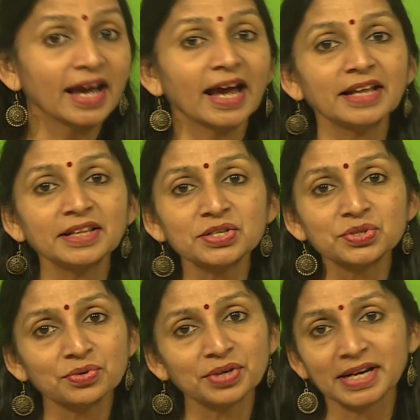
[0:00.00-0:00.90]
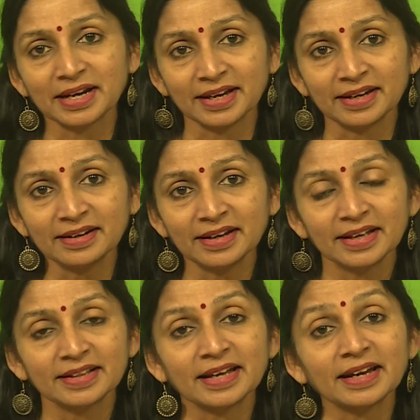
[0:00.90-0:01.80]
and the storyline
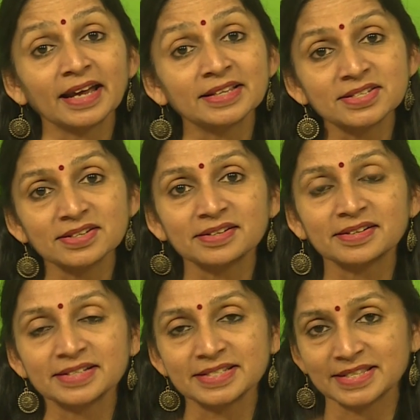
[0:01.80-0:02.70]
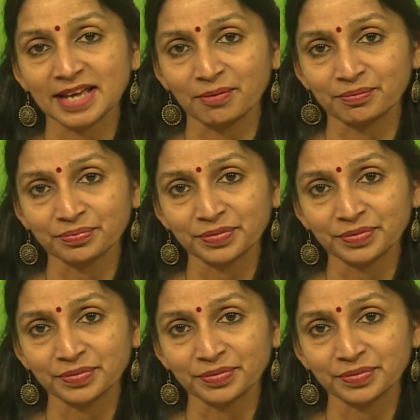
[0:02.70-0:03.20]
that encircles them.